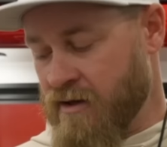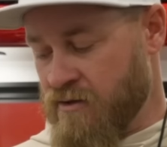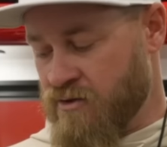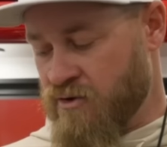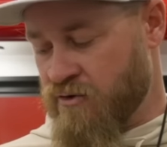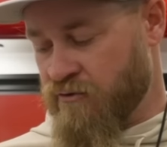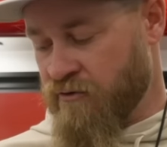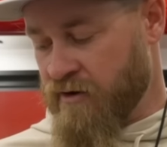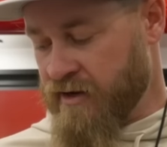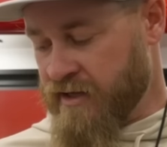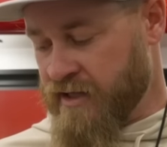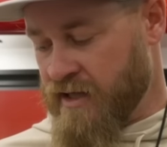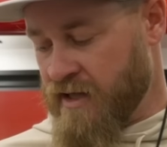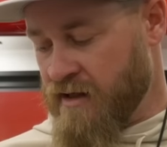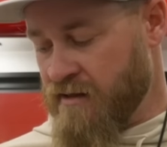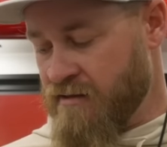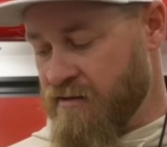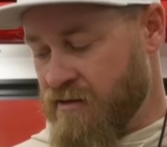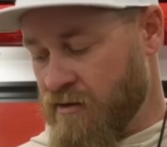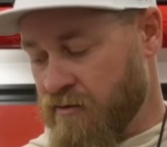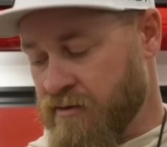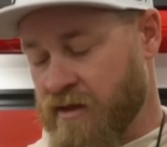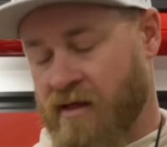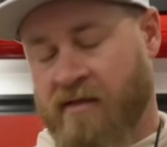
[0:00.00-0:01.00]
tricky,
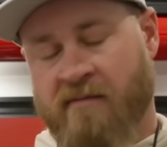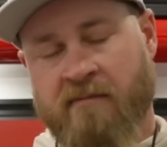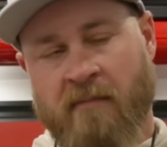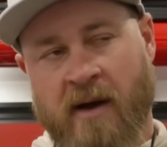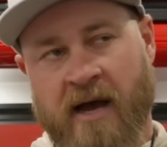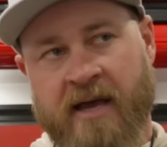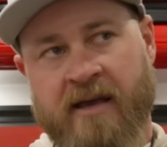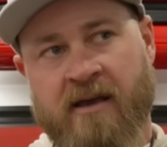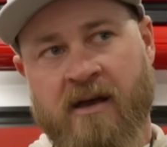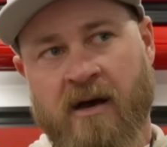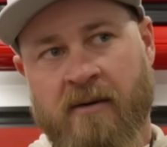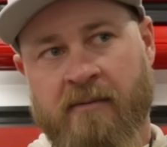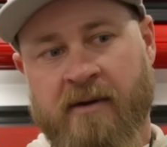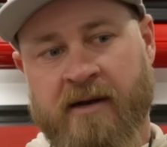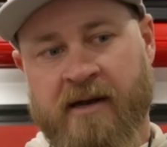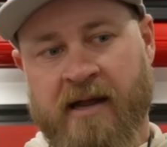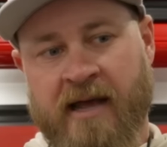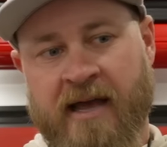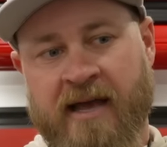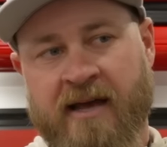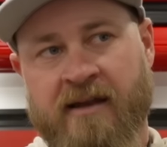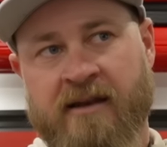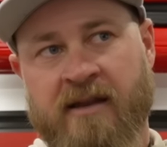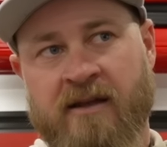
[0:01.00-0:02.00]
so this might come in
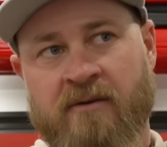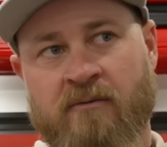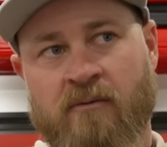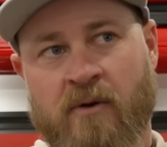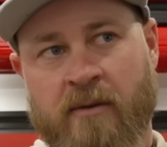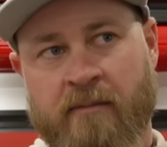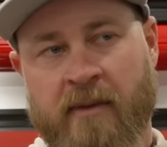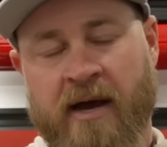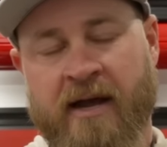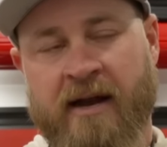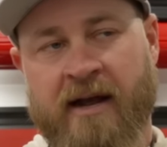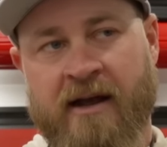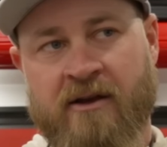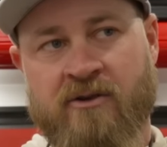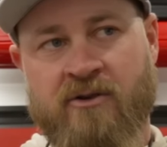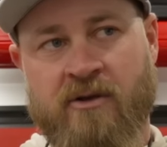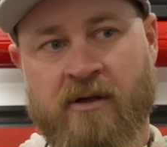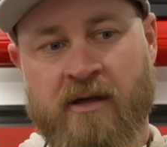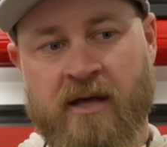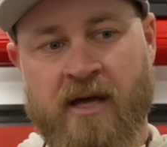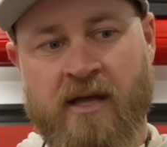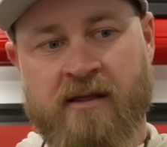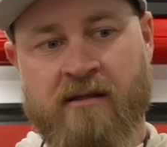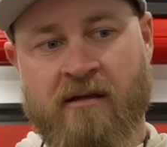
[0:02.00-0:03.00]
handy. We might
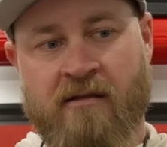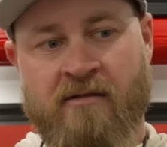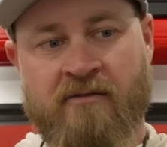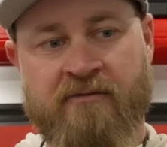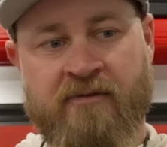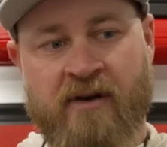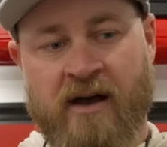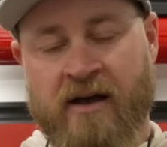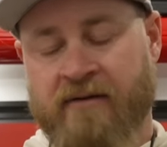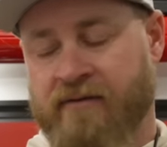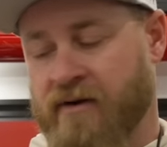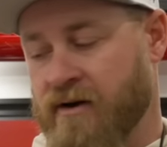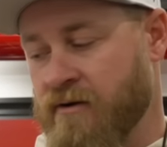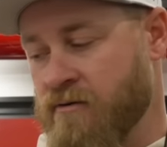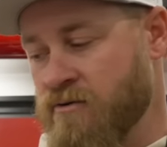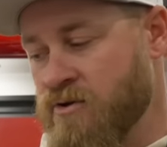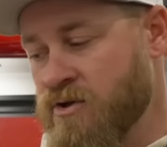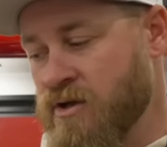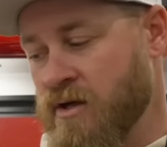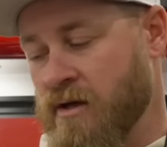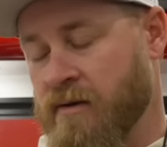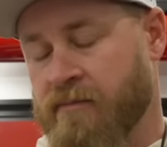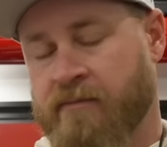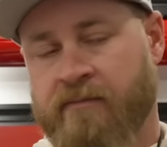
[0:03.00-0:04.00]
actually hit this five iron
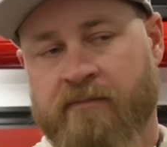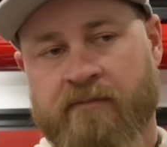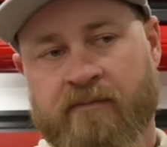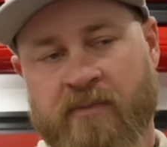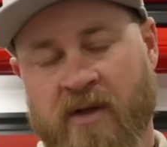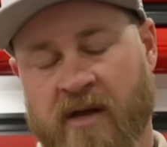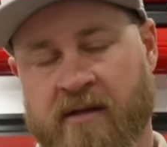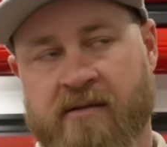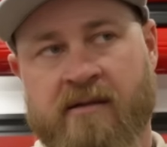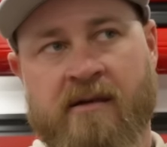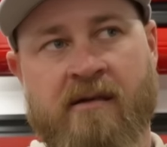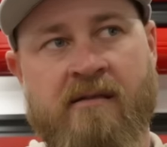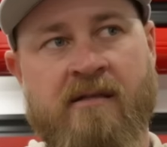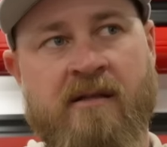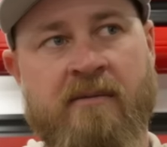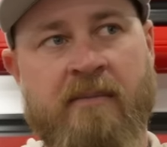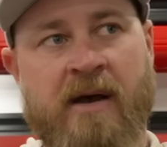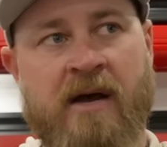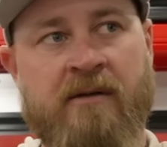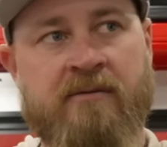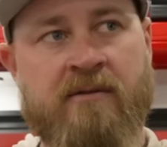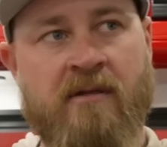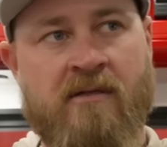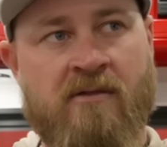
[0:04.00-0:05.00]
chip a decent
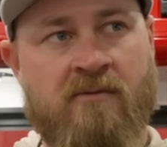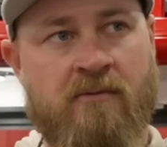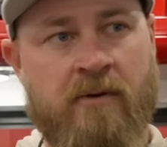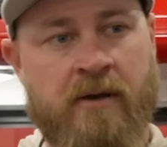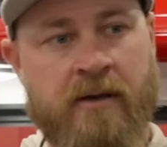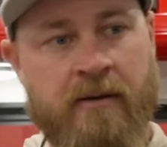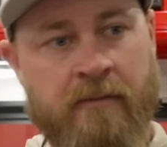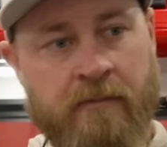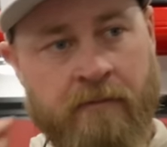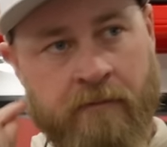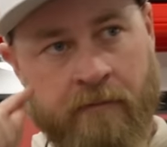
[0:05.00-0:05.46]
amount this week.